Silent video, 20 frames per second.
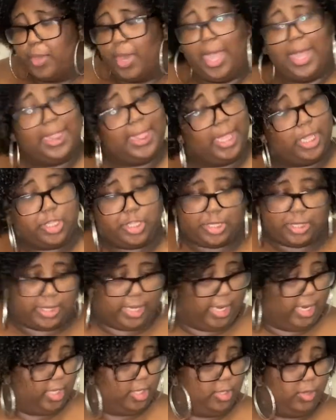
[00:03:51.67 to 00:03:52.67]
let's just
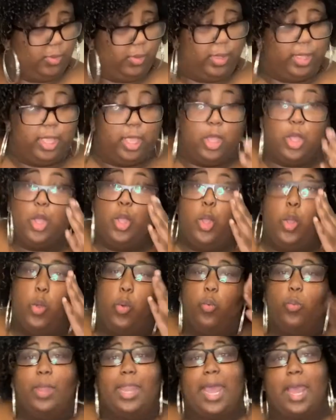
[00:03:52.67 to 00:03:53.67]
get into it.
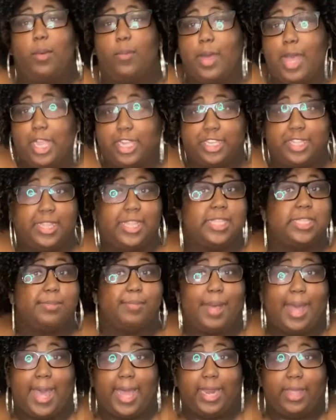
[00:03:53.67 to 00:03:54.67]
When I wash this
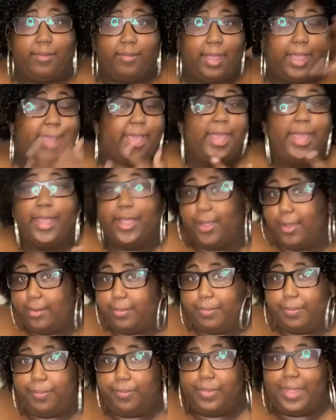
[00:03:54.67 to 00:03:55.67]
body right here,
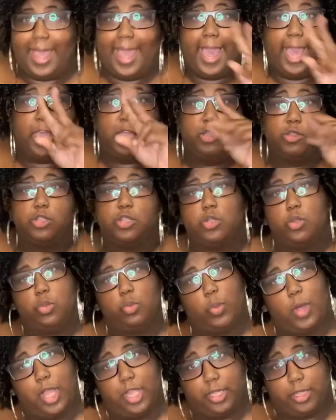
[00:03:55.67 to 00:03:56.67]
I use 2
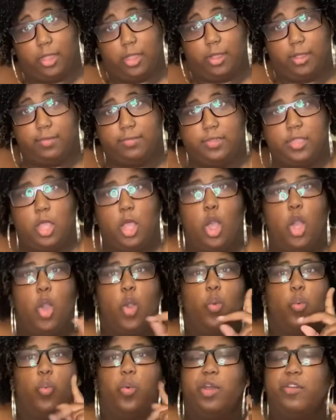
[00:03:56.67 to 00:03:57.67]
washcloths.
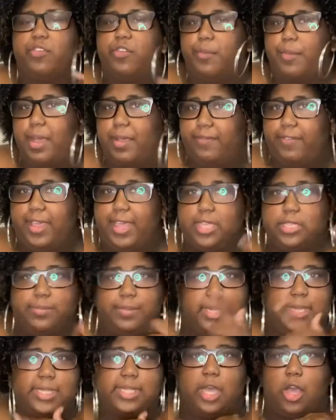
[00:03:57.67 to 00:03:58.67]
One for my face
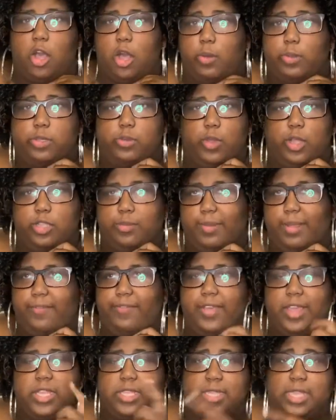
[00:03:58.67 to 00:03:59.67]
because I always wash my
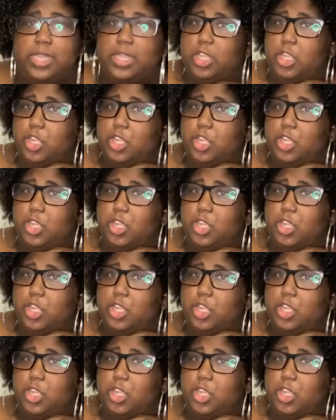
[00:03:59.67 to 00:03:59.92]
face in the